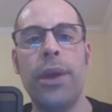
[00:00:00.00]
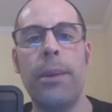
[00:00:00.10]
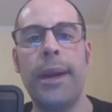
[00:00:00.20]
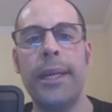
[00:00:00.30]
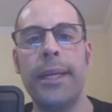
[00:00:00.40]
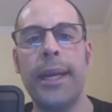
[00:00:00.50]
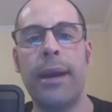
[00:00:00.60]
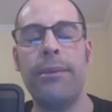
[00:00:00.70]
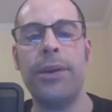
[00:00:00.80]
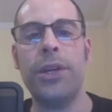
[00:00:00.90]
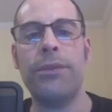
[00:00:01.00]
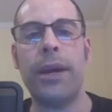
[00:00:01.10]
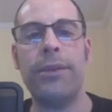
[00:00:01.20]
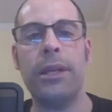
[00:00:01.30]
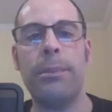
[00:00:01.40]
they're better than the average. If
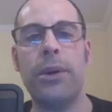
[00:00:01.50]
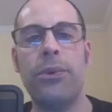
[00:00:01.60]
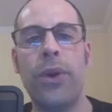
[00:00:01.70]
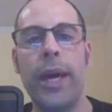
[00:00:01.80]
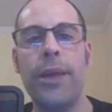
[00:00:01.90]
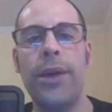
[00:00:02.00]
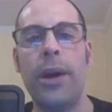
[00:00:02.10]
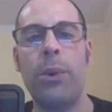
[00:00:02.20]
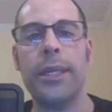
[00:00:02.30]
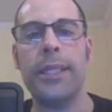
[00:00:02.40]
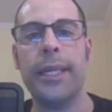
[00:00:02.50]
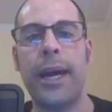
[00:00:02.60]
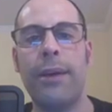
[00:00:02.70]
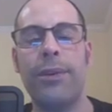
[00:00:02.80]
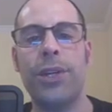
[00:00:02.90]
they have a number in red, they're worse than the
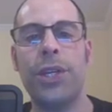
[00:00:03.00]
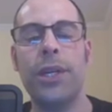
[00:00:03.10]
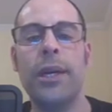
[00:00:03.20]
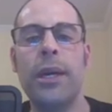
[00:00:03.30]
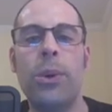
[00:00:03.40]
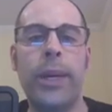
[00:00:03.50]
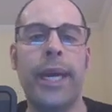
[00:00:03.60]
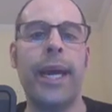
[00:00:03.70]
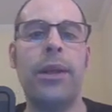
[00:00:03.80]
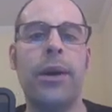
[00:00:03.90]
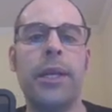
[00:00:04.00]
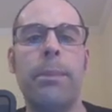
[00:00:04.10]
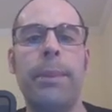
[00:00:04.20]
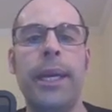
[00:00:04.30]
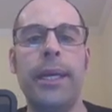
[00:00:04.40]
average. We can't look at
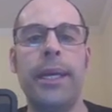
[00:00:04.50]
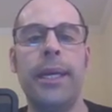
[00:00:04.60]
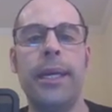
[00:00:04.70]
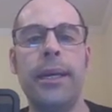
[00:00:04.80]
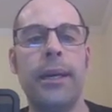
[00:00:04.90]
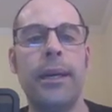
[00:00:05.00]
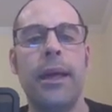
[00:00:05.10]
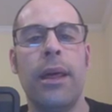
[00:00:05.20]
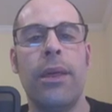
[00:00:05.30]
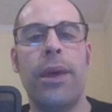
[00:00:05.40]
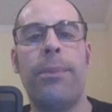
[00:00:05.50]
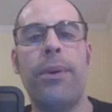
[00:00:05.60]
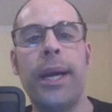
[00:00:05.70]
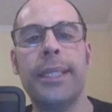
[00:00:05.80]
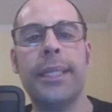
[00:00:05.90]
their PE. Their
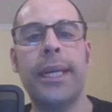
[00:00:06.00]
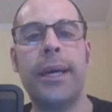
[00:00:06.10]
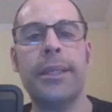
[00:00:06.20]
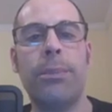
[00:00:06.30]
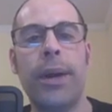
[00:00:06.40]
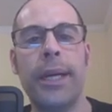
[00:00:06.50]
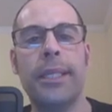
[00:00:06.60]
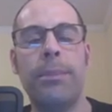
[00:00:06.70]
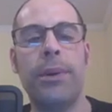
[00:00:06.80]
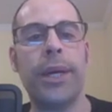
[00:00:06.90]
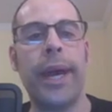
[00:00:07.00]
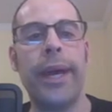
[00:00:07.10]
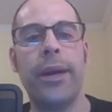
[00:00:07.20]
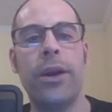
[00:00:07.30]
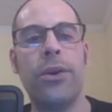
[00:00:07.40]
price to sales and price to book
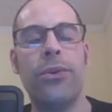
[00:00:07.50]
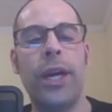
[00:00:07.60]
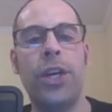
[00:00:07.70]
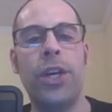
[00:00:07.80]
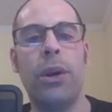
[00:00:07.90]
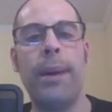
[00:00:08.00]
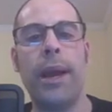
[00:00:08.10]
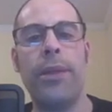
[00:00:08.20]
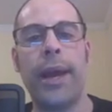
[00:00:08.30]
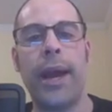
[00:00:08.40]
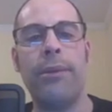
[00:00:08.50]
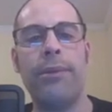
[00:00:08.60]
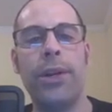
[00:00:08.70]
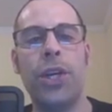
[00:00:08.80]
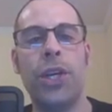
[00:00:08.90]
and current ratio are better than
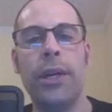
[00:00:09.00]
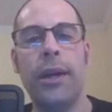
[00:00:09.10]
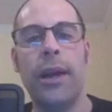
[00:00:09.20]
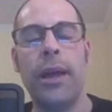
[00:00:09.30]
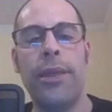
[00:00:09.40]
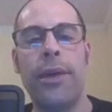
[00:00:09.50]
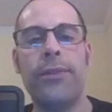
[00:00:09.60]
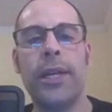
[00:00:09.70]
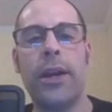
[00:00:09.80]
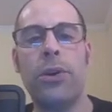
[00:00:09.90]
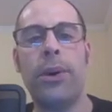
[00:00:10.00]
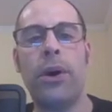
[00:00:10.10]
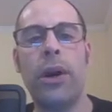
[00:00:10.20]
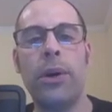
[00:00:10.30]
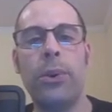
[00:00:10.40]
average. They have a terrible
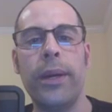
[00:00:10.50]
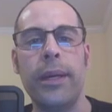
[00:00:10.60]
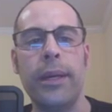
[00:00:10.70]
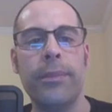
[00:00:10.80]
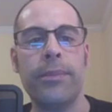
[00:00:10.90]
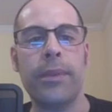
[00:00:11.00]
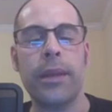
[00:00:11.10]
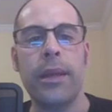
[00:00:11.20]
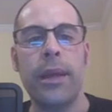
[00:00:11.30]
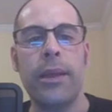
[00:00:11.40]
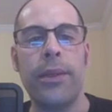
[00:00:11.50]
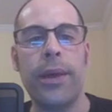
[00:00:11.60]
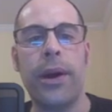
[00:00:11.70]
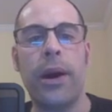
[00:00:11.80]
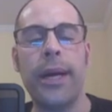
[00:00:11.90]
ROE.
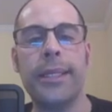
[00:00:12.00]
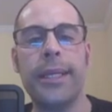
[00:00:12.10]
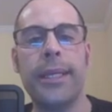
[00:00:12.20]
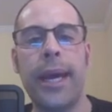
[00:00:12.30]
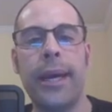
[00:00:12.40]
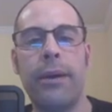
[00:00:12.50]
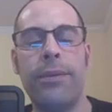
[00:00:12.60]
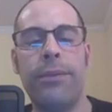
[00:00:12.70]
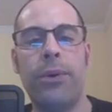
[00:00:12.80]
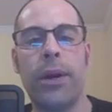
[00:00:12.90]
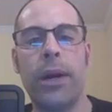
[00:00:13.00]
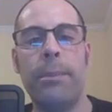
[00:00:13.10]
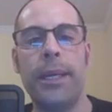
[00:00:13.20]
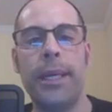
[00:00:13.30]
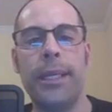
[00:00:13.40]
They're the highest in debt of the four
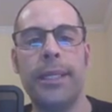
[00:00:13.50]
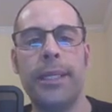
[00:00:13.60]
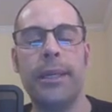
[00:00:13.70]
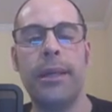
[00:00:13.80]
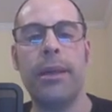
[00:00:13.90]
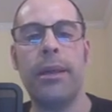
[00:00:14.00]
companies